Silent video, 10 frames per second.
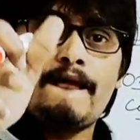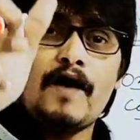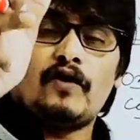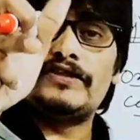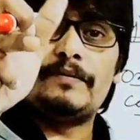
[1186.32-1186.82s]

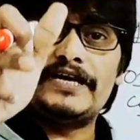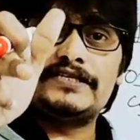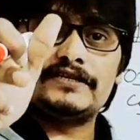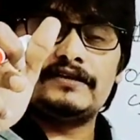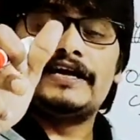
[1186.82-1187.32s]
of the
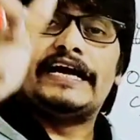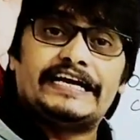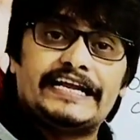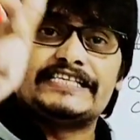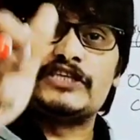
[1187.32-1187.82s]
metal. It
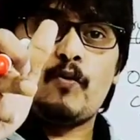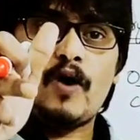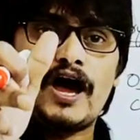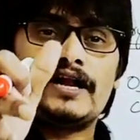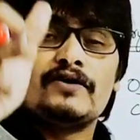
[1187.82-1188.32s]
is the
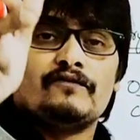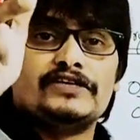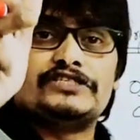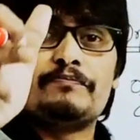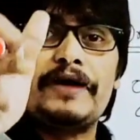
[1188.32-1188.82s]
one which
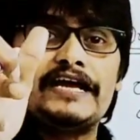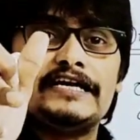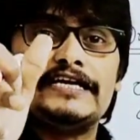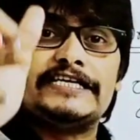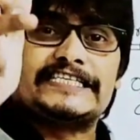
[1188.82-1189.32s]

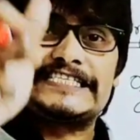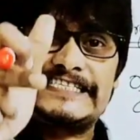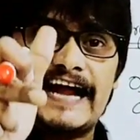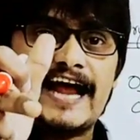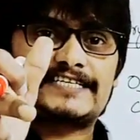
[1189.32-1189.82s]
mainly
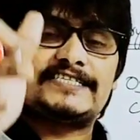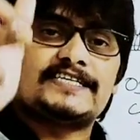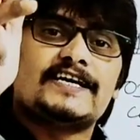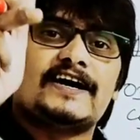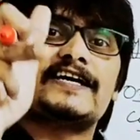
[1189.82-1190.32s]
distracts
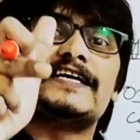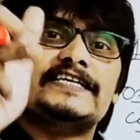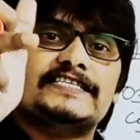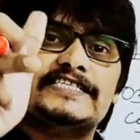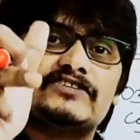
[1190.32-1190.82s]
or
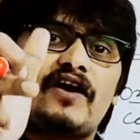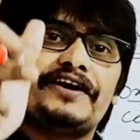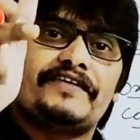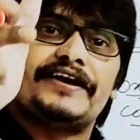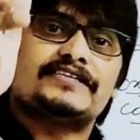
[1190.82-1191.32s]

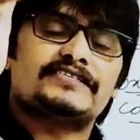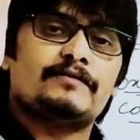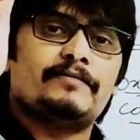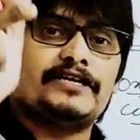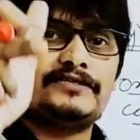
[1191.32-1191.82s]
deteriorates the
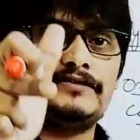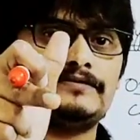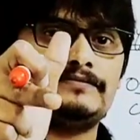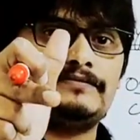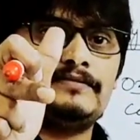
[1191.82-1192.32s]
metal.
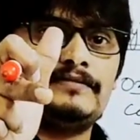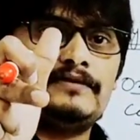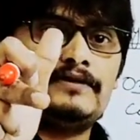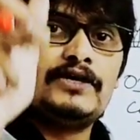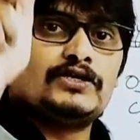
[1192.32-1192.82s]

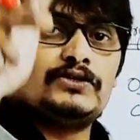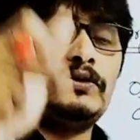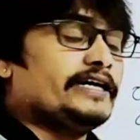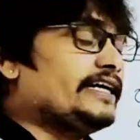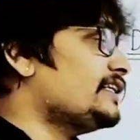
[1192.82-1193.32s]
So
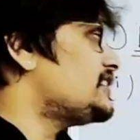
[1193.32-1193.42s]
in this